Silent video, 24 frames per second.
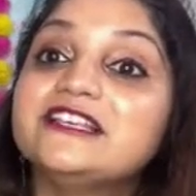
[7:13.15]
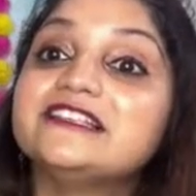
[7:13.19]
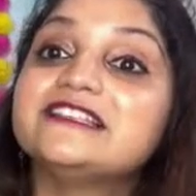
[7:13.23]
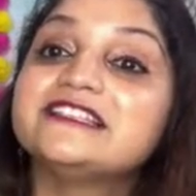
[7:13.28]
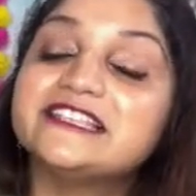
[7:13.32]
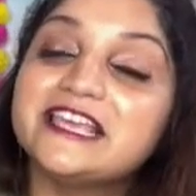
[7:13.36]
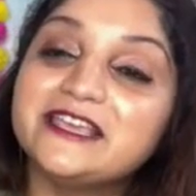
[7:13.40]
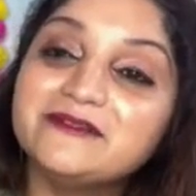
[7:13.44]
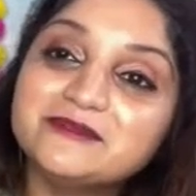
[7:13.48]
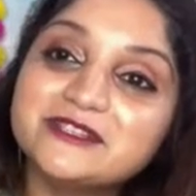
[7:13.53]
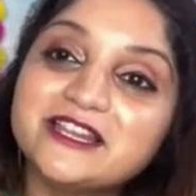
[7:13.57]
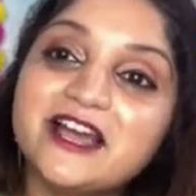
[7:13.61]
At the
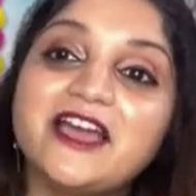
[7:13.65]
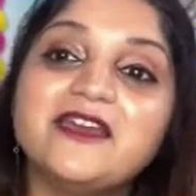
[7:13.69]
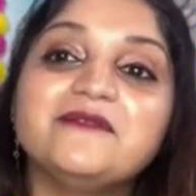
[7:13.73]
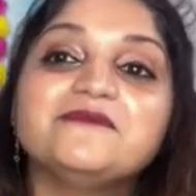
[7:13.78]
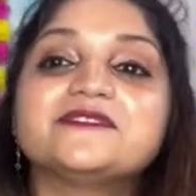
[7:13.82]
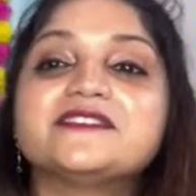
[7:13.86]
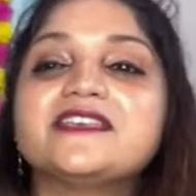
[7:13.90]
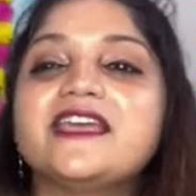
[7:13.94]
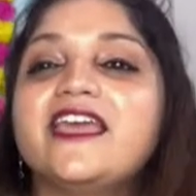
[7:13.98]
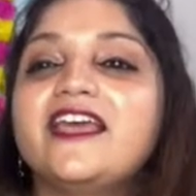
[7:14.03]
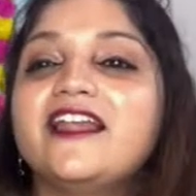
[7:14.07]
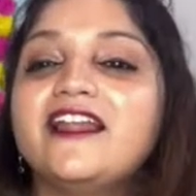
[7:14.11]
same
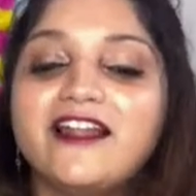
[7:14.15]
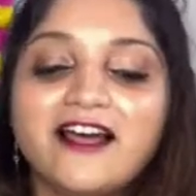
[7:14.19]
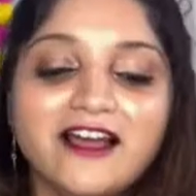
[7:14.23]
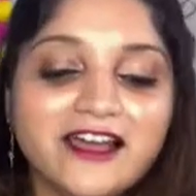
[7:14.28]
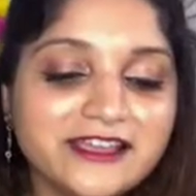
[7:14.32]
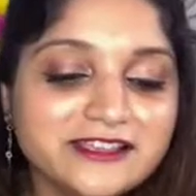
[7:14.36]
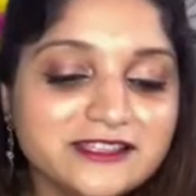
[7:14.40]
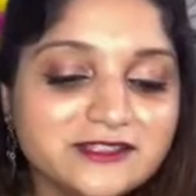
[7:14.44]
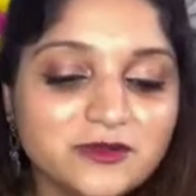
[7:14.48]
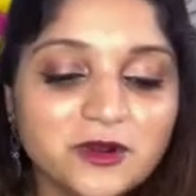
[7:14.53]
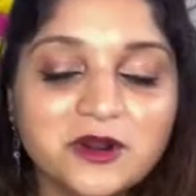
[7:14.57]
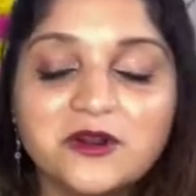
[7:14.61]
time,
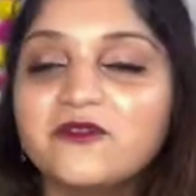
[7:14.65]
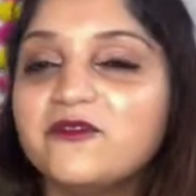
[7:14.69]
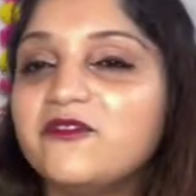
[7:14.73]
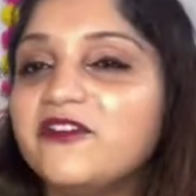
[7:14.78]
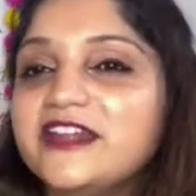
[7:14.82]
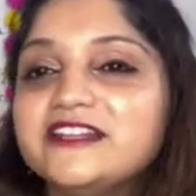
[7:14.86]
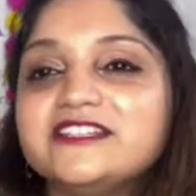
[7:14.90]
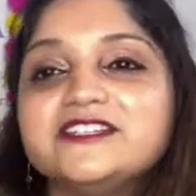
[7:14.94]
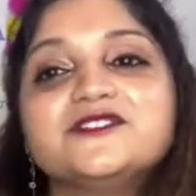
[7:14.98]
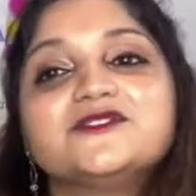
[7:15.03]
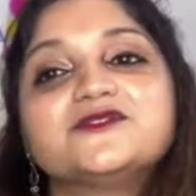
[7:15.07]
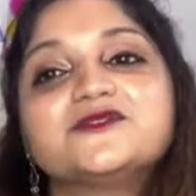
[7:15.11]
airlines were
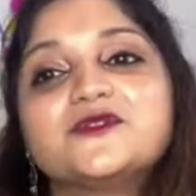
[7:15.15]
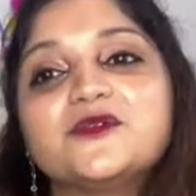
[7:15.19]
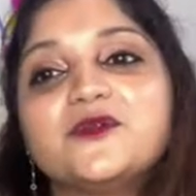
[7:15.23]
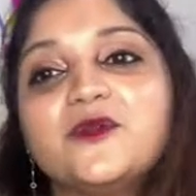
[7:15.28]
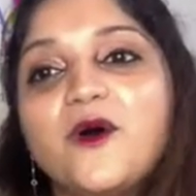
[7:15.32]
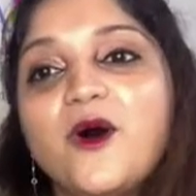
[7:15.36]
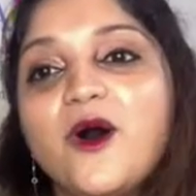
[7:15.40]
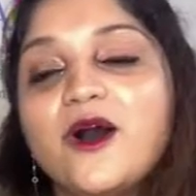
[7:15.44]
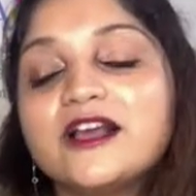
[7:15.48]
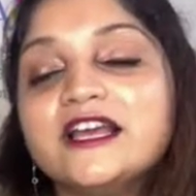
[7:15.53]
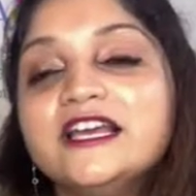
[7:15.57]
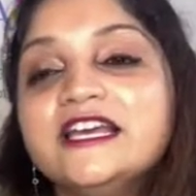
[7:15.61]
waiting so
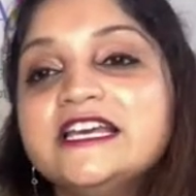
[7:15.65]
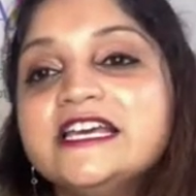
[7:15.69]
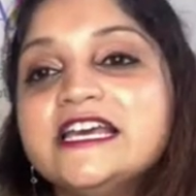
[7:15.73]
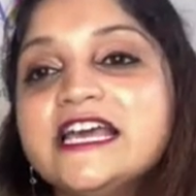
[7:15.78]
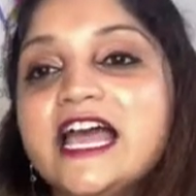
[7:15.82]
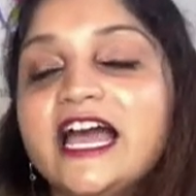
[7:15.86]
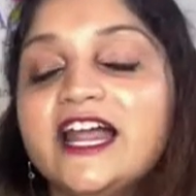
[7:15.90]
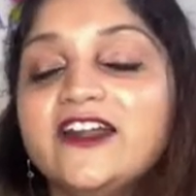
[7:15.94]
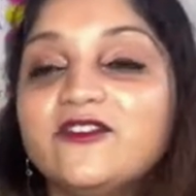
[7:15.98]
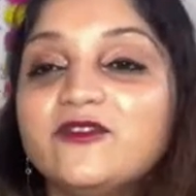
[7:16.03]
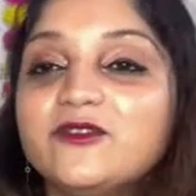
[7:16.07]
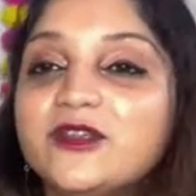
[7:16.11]
long,
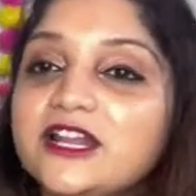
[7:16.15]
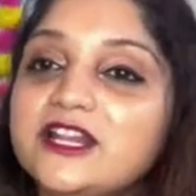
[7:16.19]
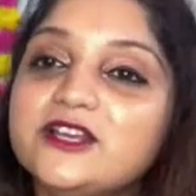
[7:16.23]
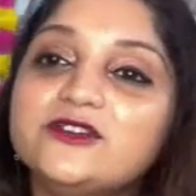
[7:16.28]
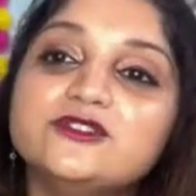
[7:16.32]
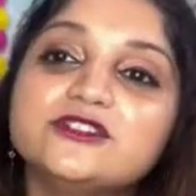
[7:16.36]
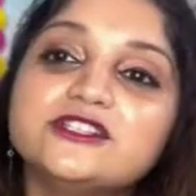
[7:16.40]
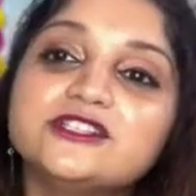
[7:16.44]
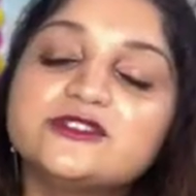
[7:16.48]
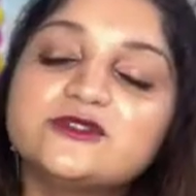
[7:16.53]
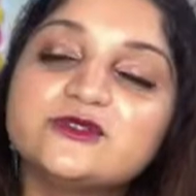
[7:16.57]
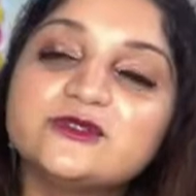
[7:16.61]
and
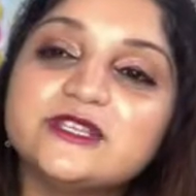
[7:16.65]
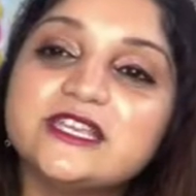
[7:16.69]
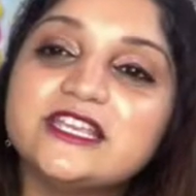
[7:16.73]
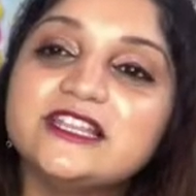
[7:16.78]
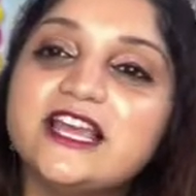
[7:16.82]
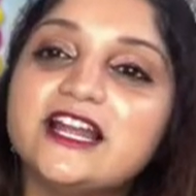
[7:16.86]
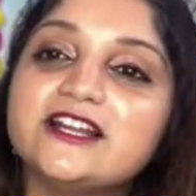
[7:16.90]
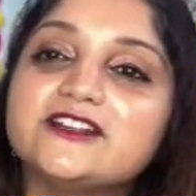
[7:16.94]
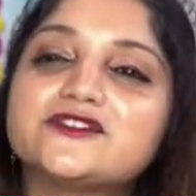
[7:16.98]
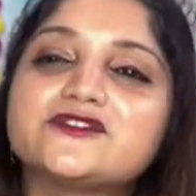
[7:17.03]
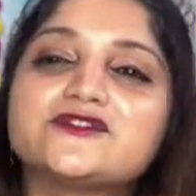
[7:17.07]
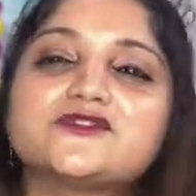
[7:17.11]
really good to
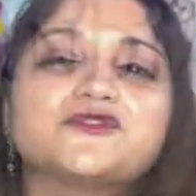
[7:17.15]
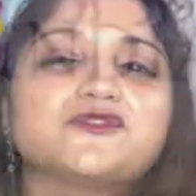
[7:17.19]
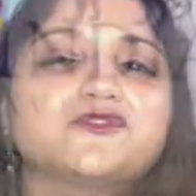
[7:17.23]
see that